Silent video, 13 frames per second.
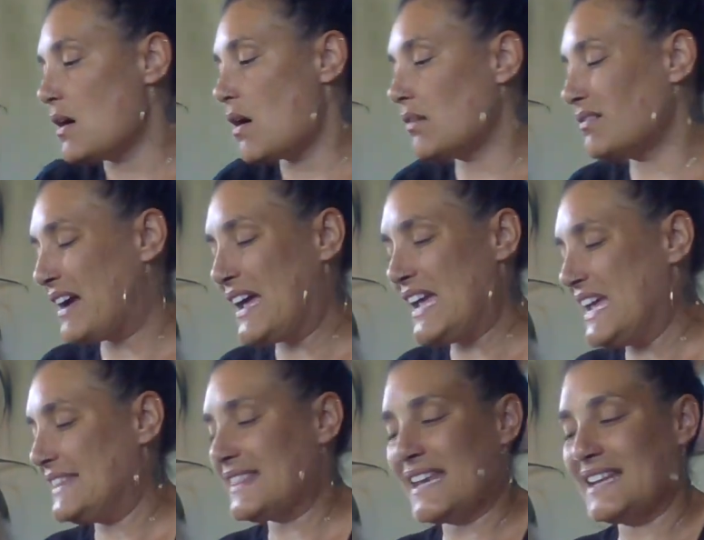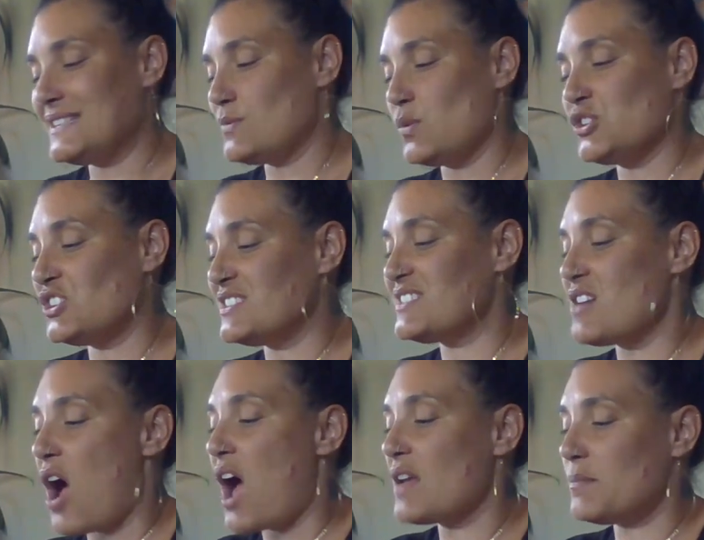All right, that is wishes
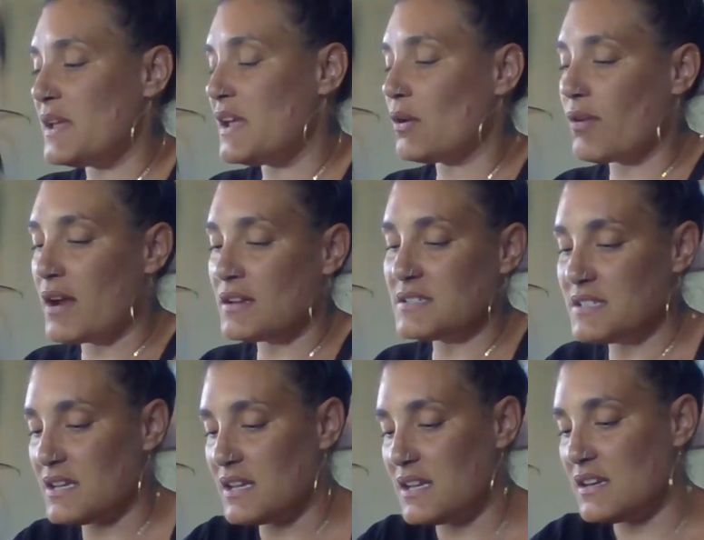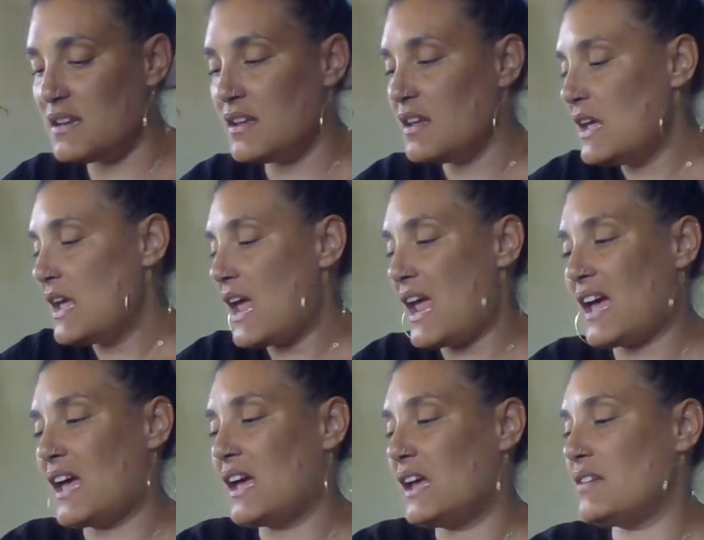not being granted
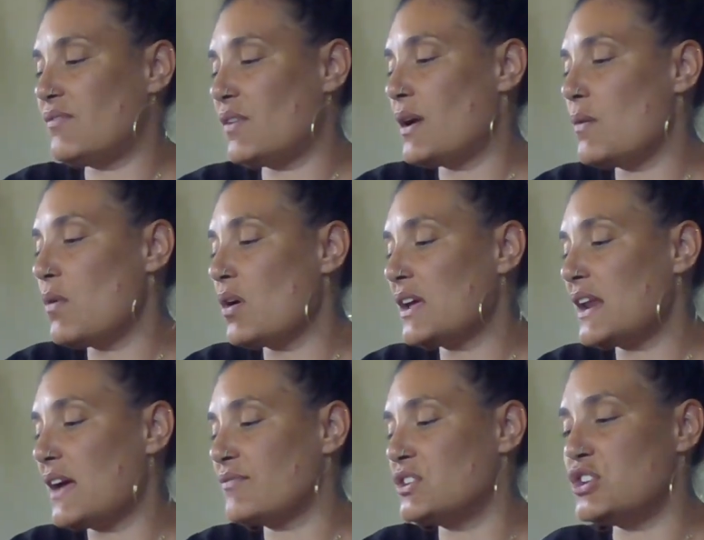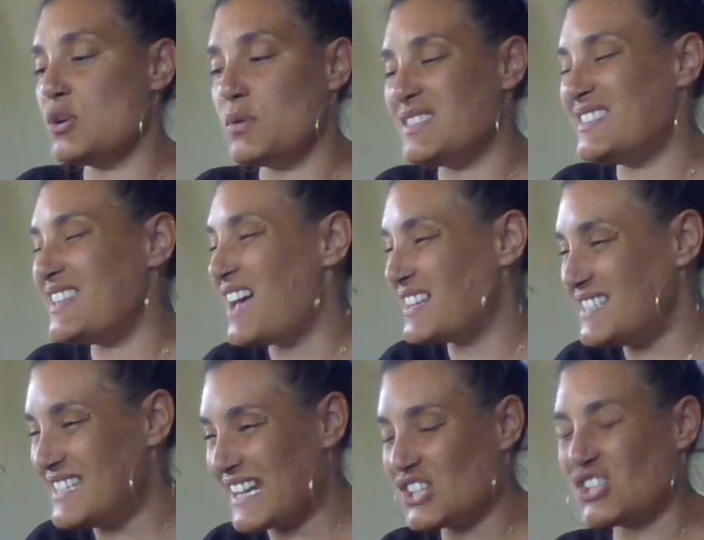and very well could have to do with
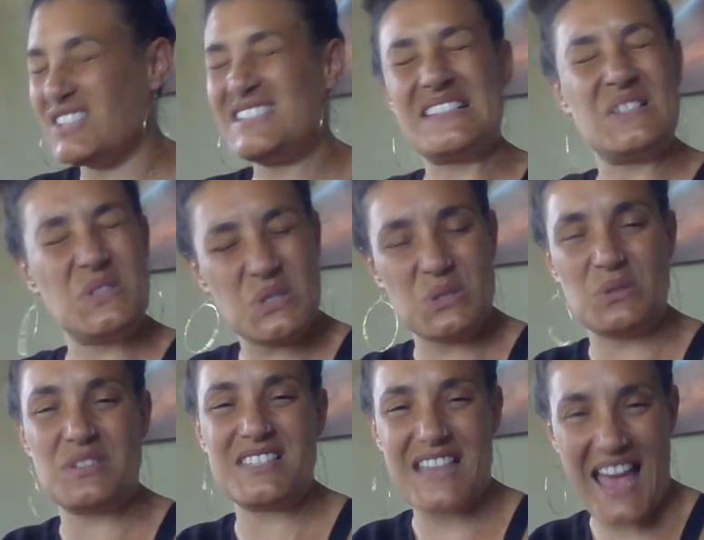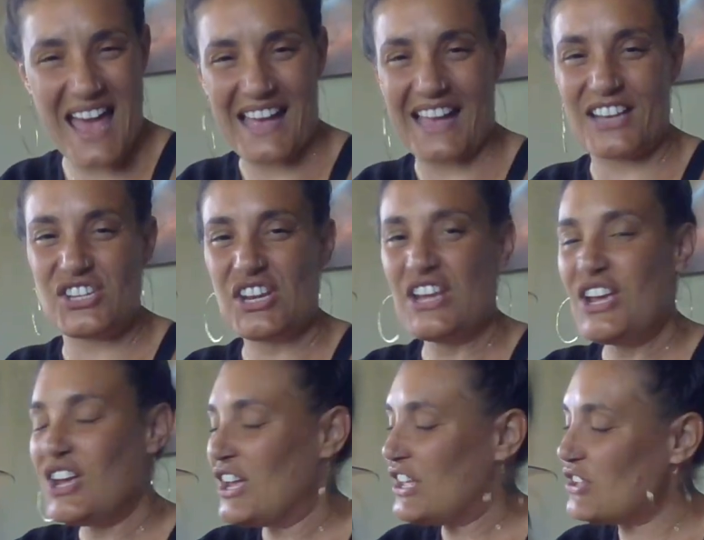addictions. Ooh, Sag,
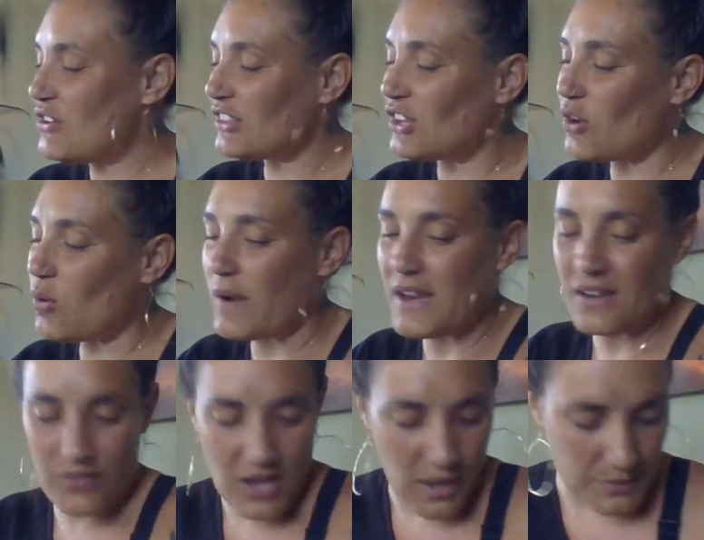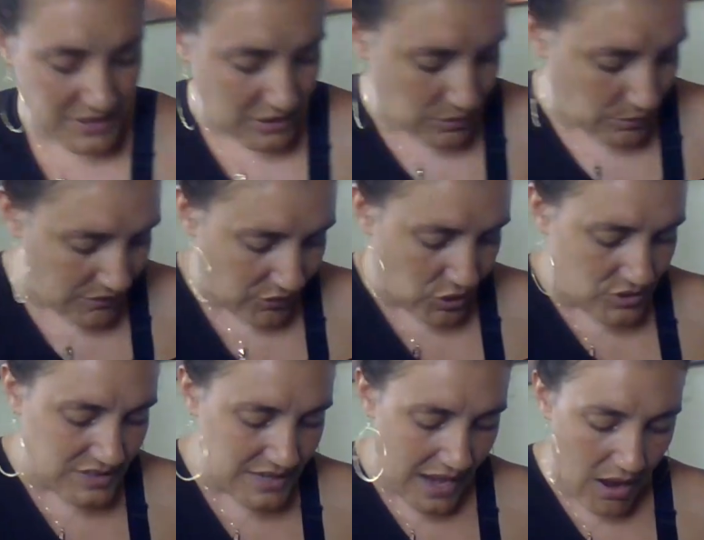you got the Queen of Cups in the
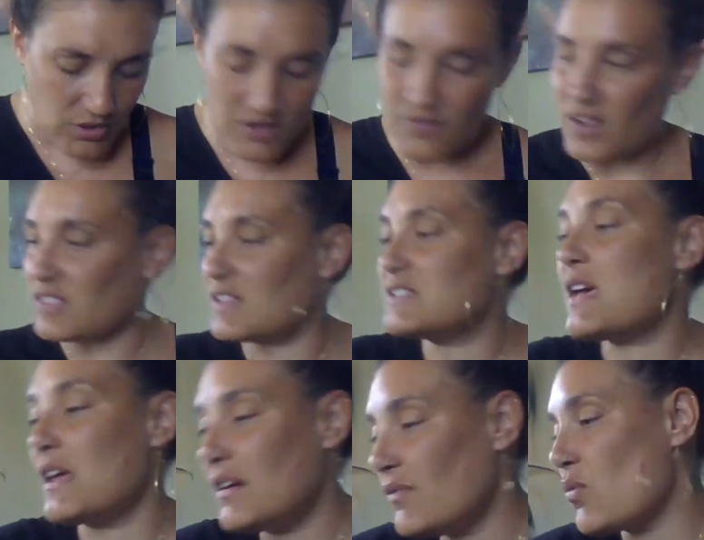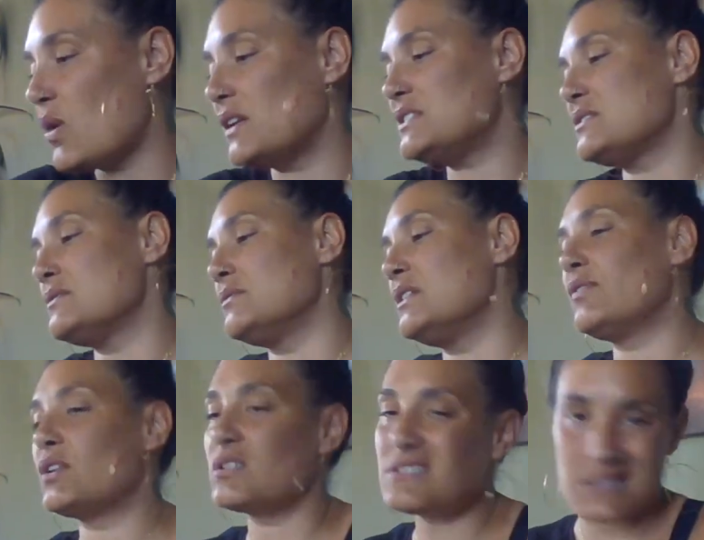reverse now. You've got the Ten of Wands in the
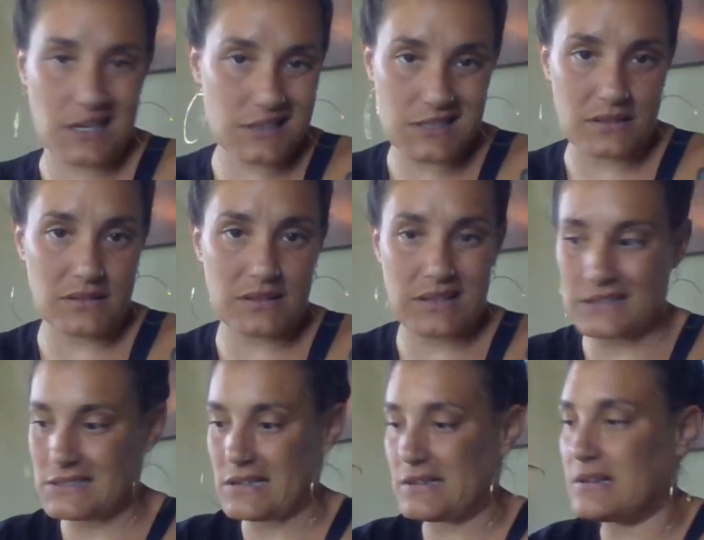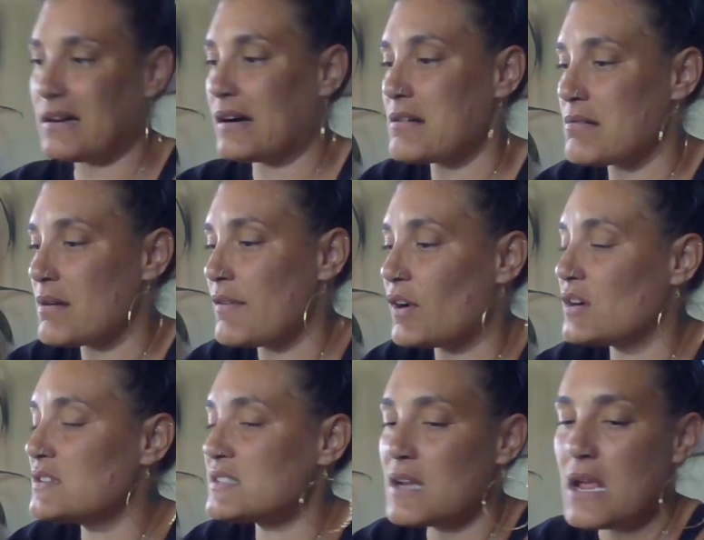reverse. That's the, that's a good card in
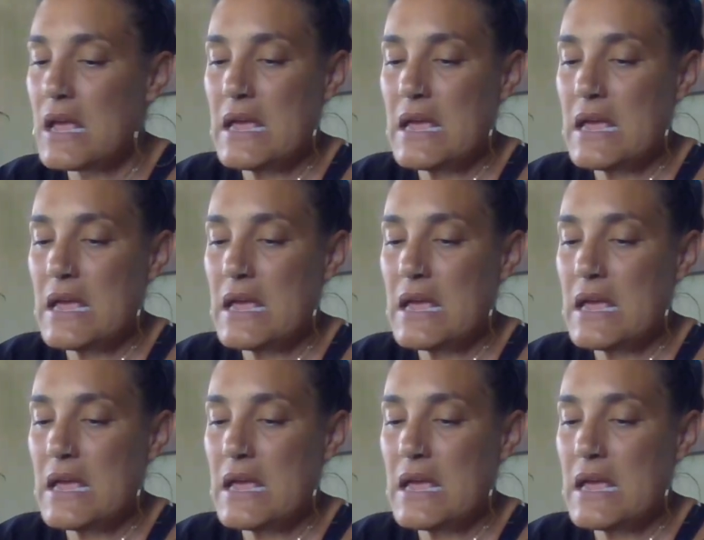reverse.